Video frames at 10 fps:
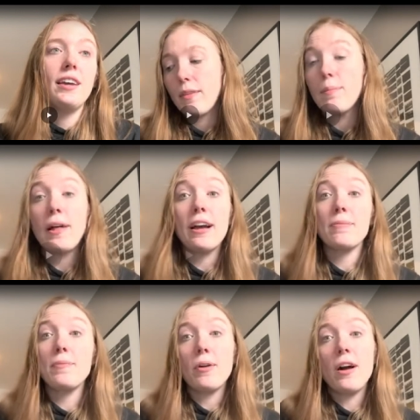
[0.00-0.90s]
Black
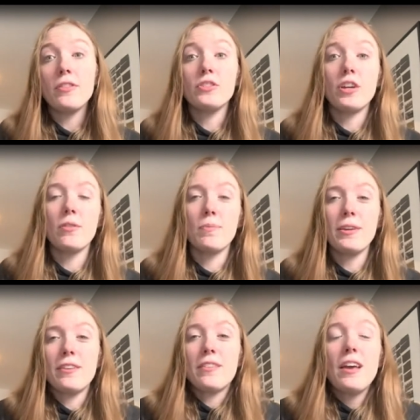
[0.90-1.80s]
people on the show is
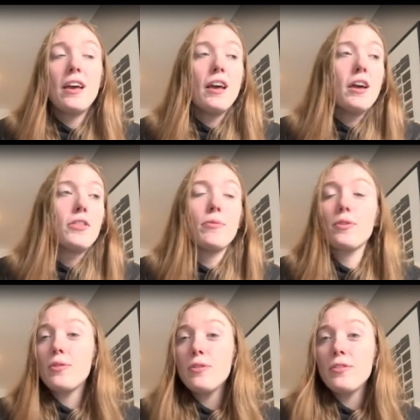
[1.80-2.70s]
because the
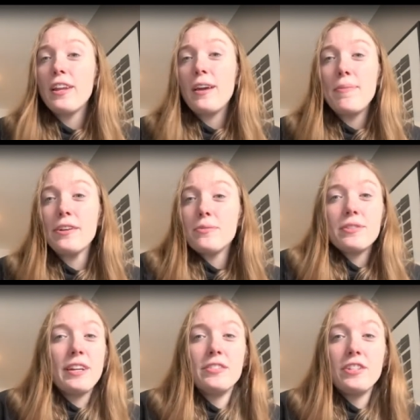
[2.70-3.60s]
recruiter that I picked was
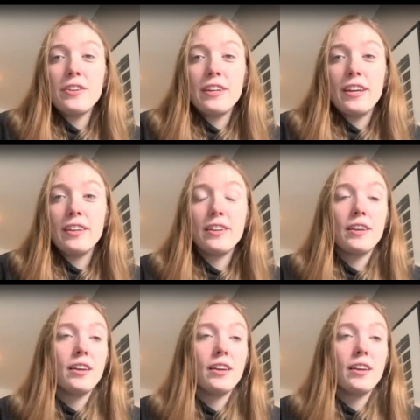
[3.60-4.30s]
Nigerian.